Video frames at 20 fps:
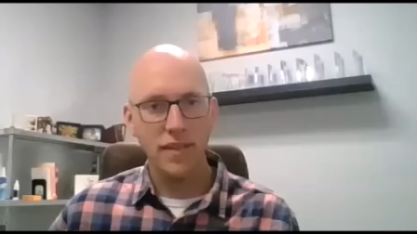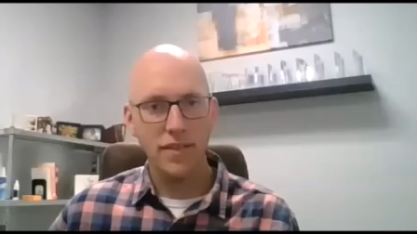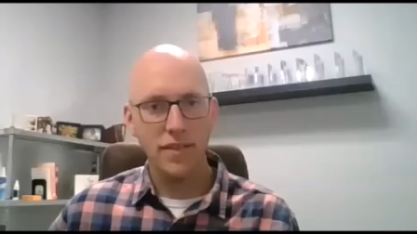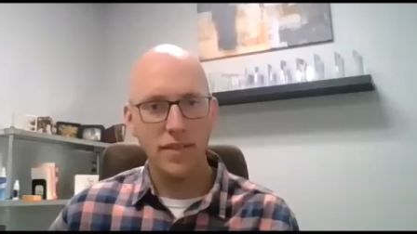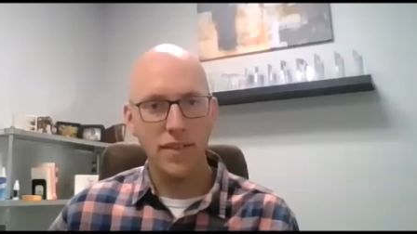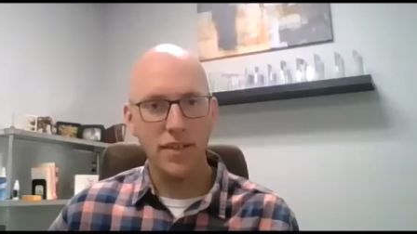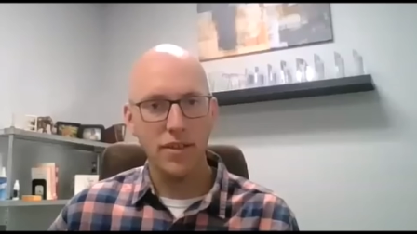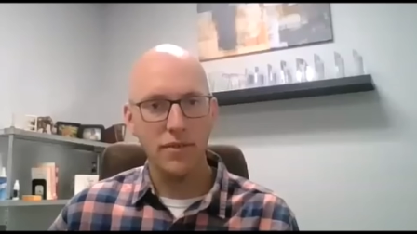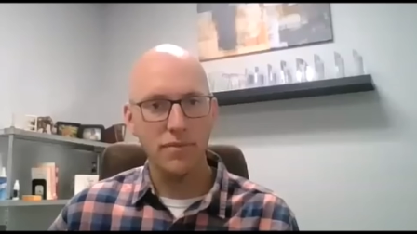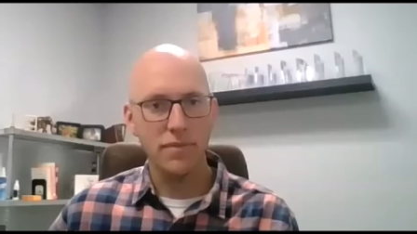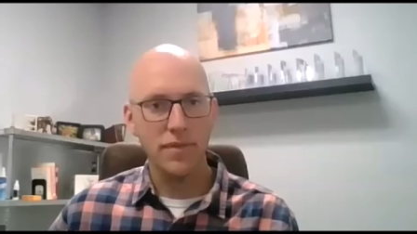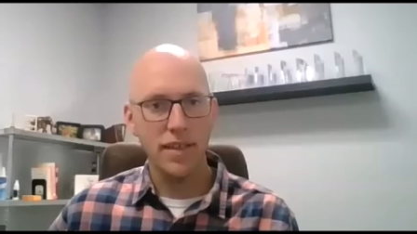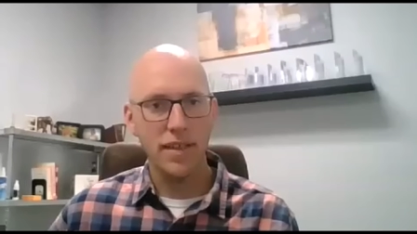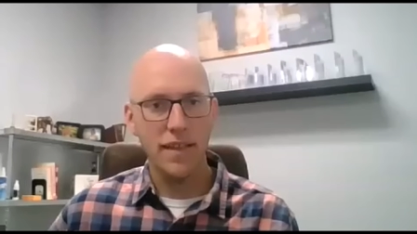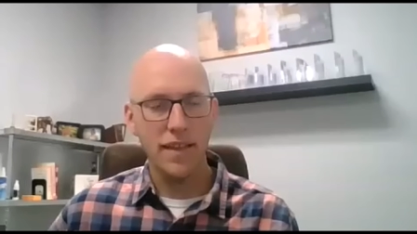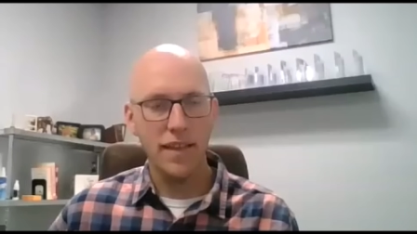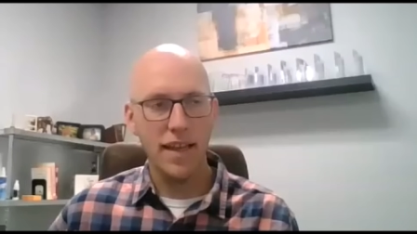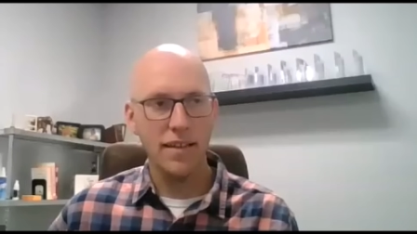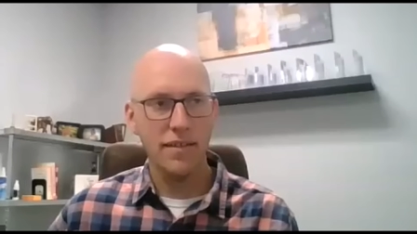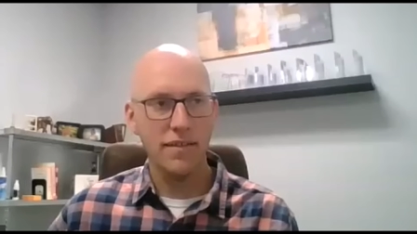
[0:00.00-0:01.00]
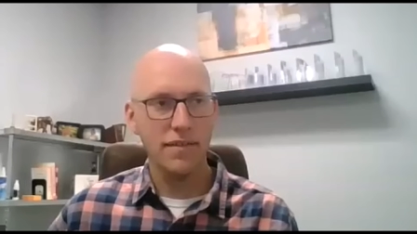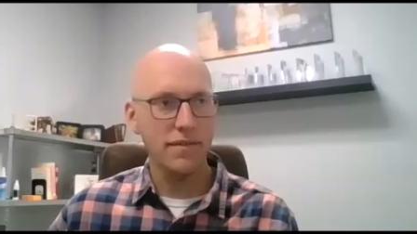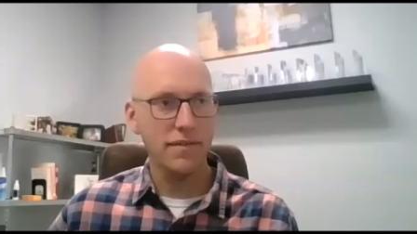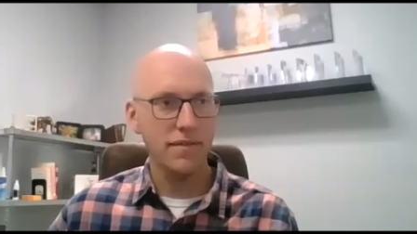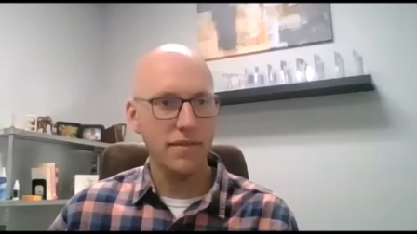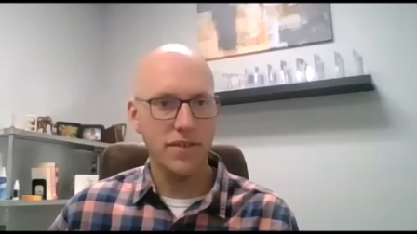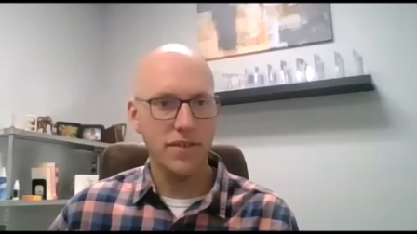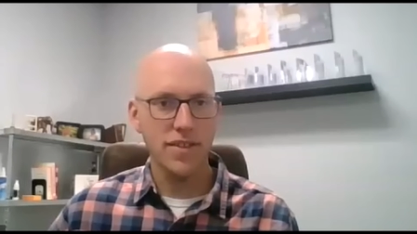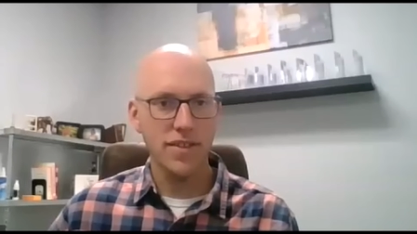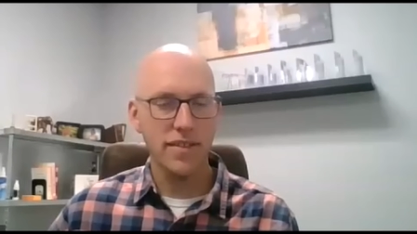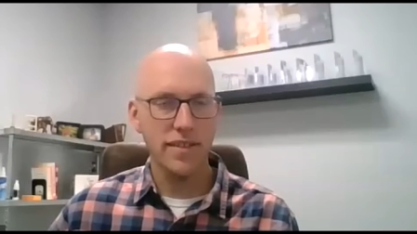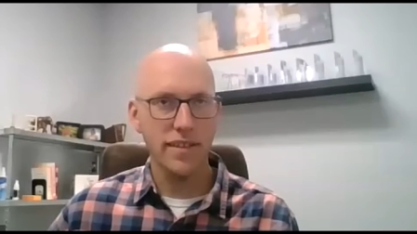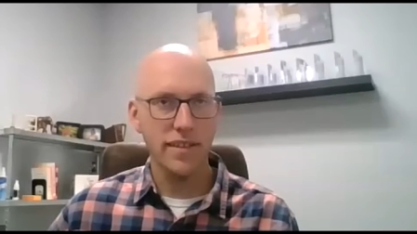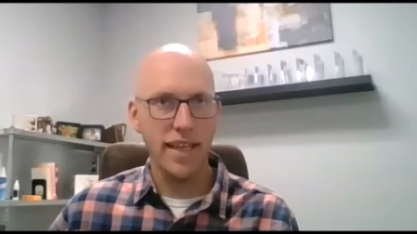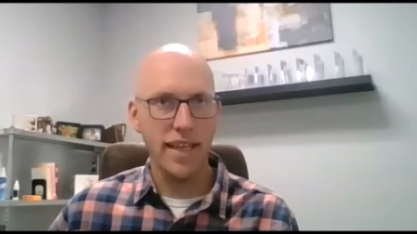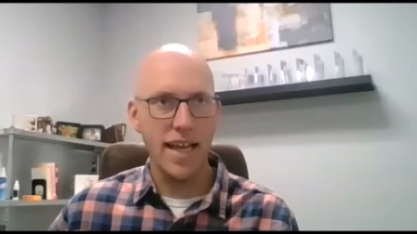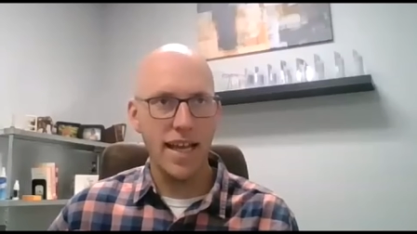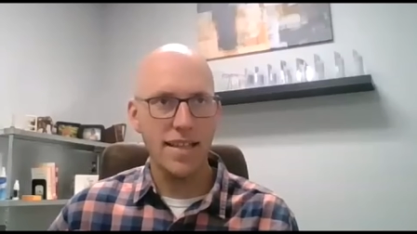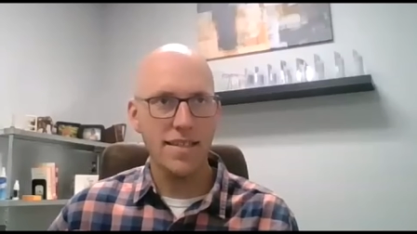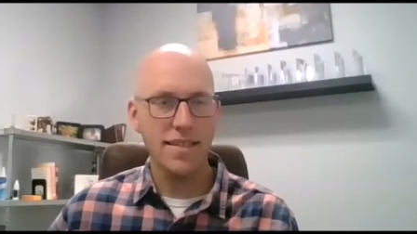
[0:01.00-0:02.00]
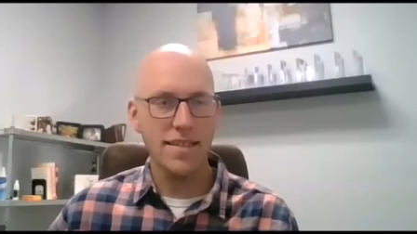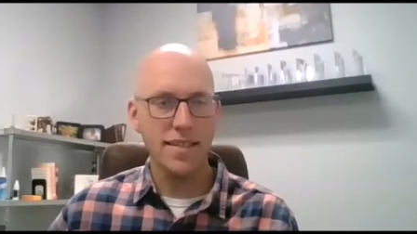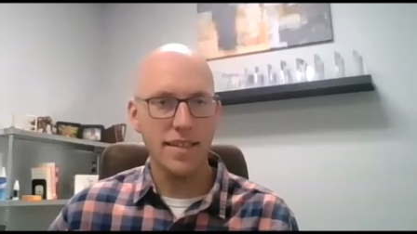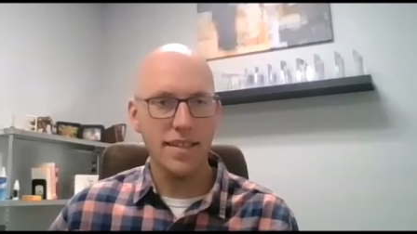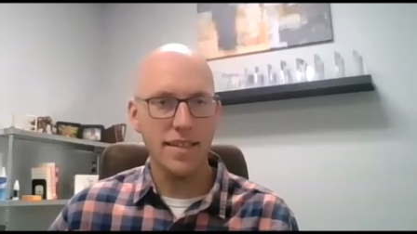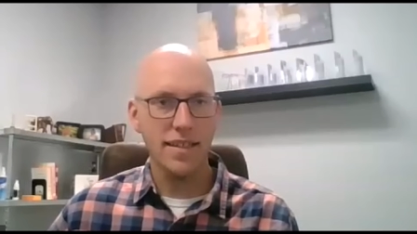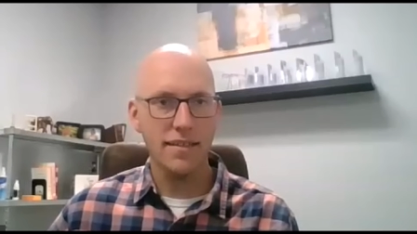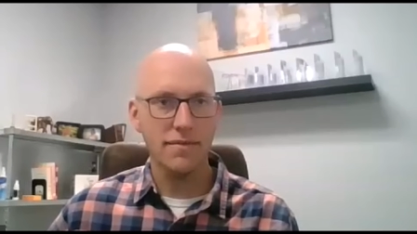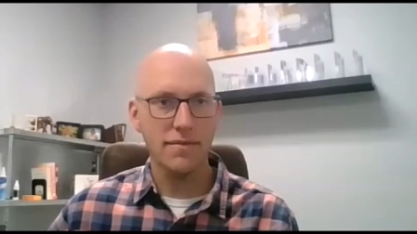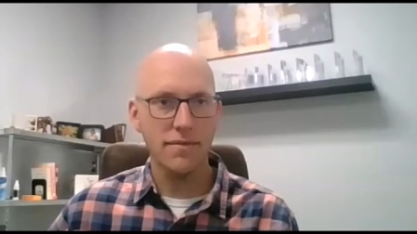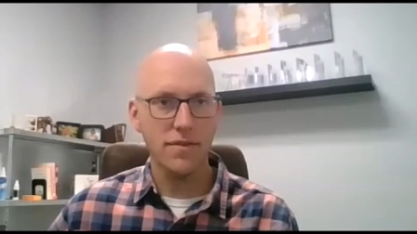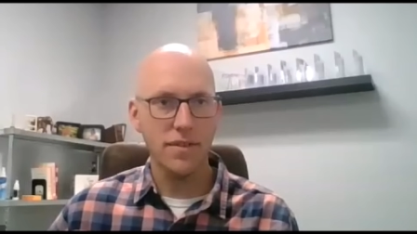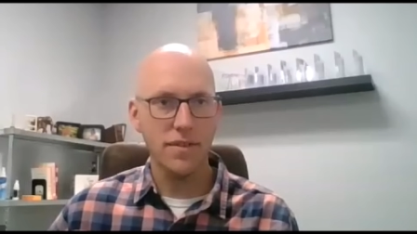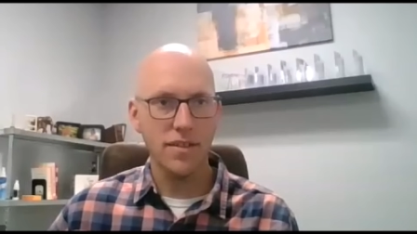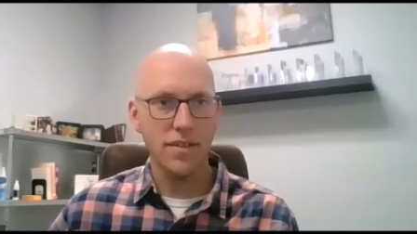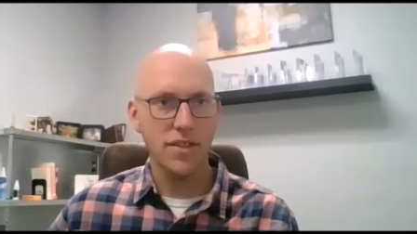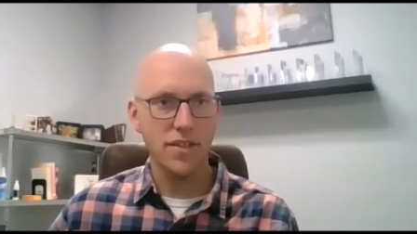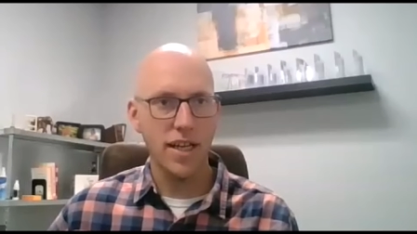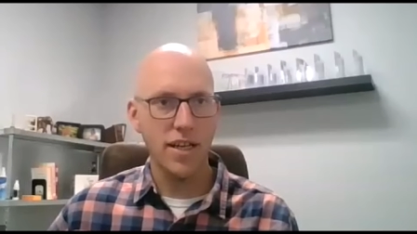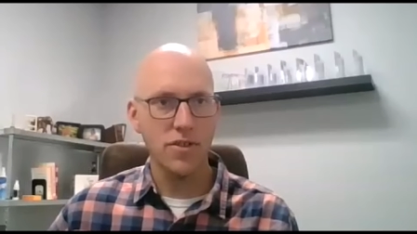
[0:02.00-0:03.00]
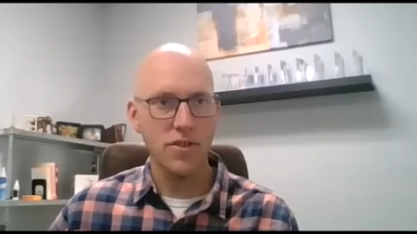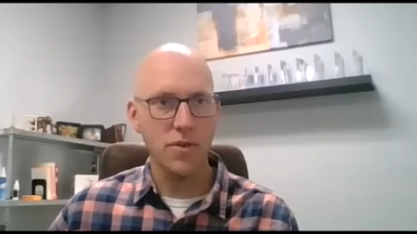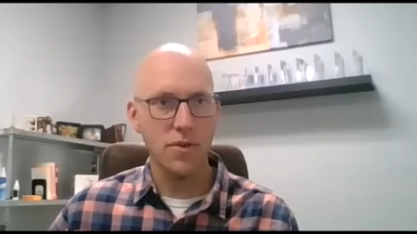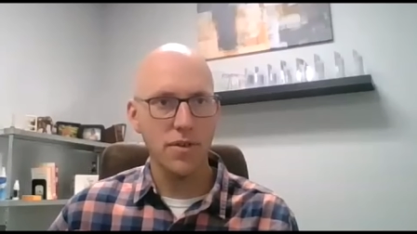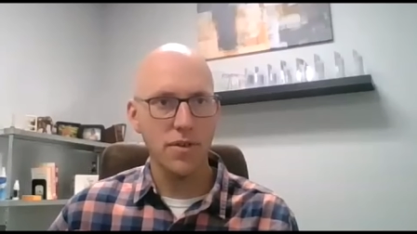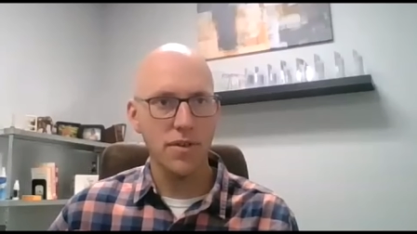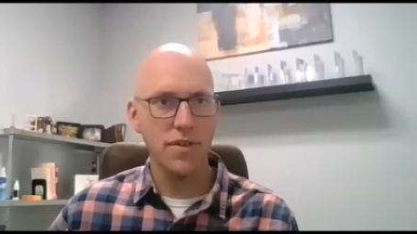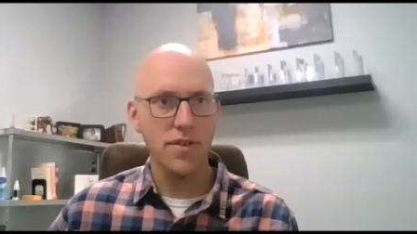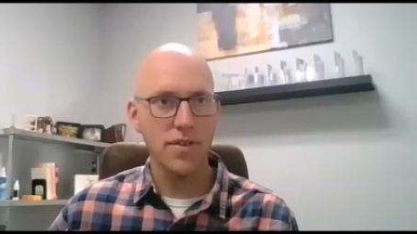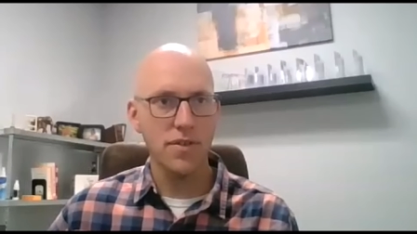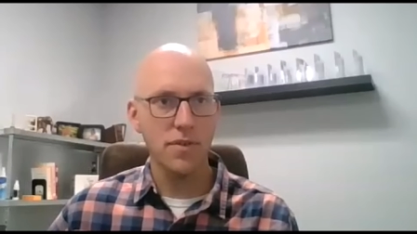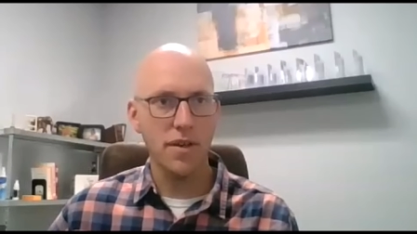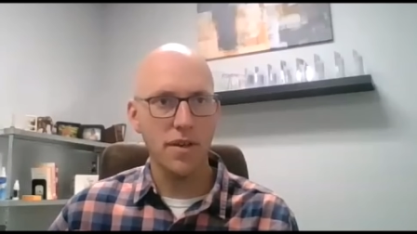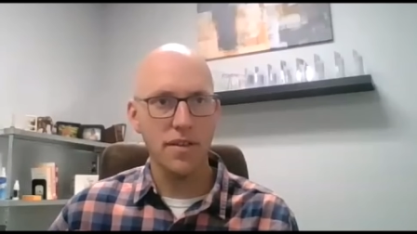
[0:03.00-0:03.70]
So, and that just adds to to change orders,